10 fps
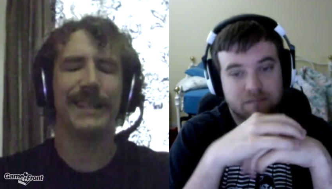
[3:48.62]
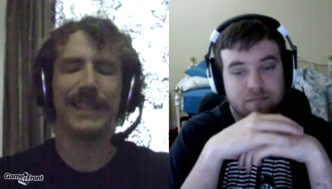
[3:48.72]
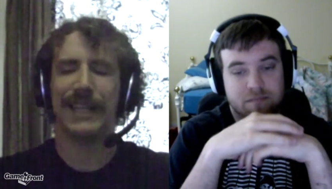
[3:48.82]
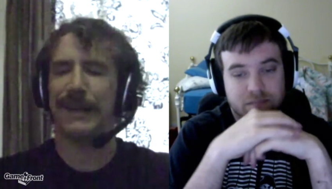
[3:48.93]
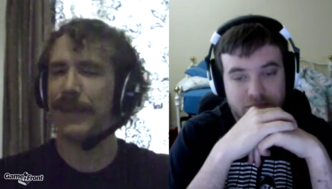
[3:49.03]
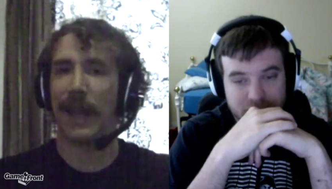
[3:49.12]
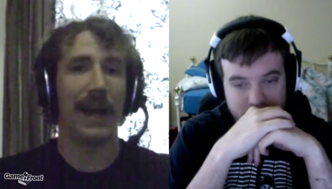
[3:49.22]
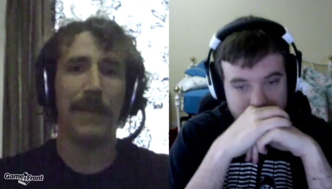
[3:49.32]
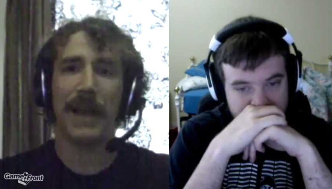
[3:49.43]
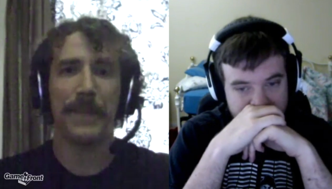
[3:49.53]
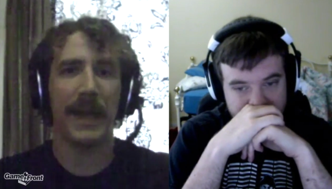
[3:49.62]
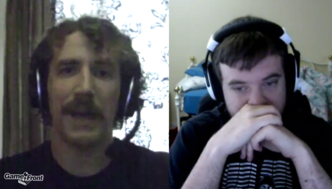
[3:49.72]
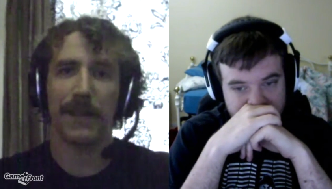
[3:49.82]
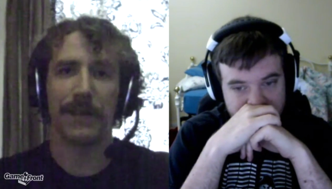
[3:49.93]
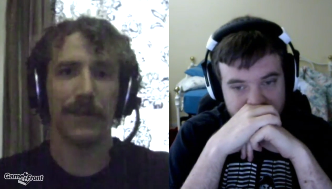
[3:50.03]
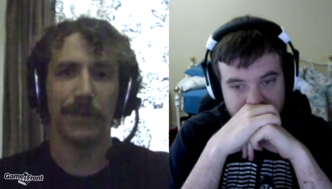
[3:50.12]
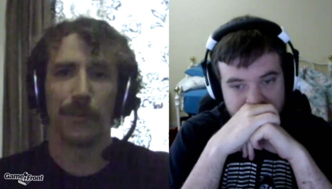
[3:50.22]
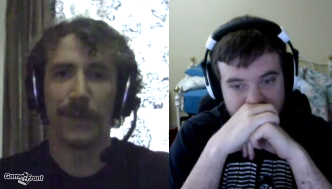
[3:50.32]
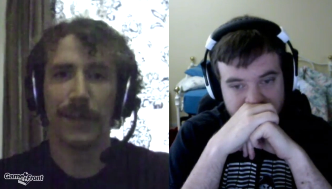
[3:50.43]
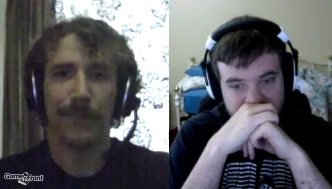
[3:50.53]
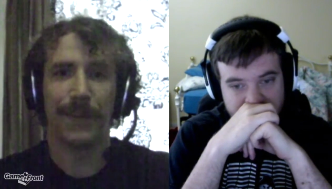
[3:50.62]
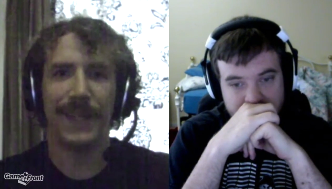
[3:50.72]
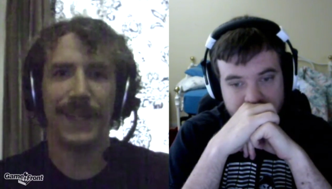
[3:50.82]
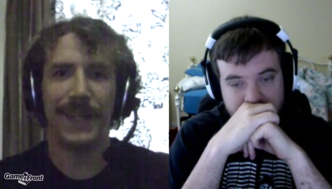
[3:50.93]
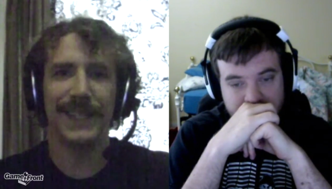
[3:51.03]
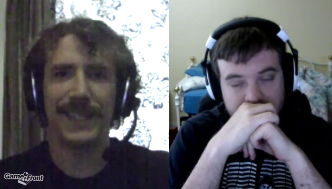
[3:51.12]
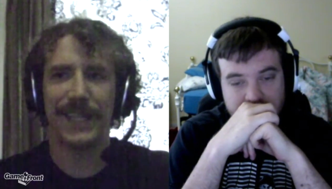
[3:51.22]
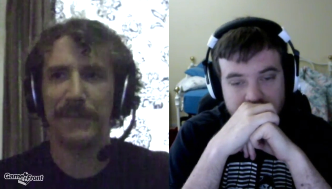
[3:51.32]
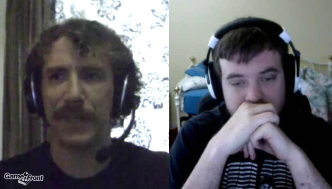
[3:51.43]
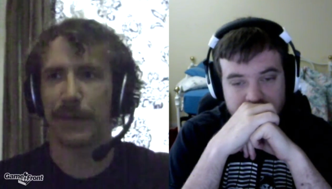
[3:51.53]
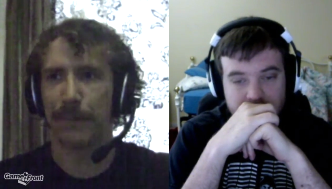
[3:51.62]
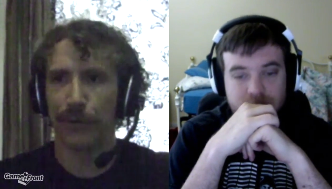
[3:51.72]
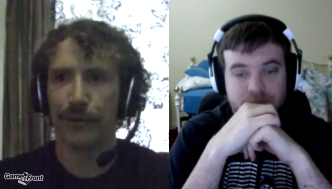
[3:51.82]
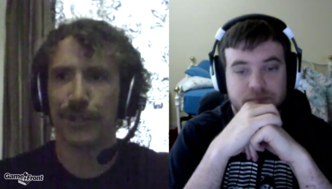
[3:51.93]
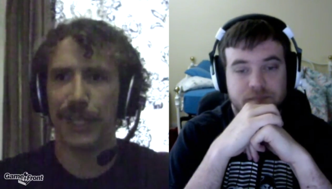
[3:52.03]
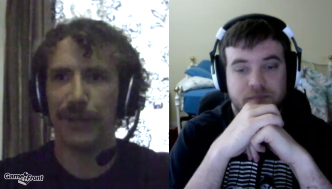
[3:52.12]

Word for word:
Speaker 1: seem, and I might be out of the loop, but it didn't seem like the person he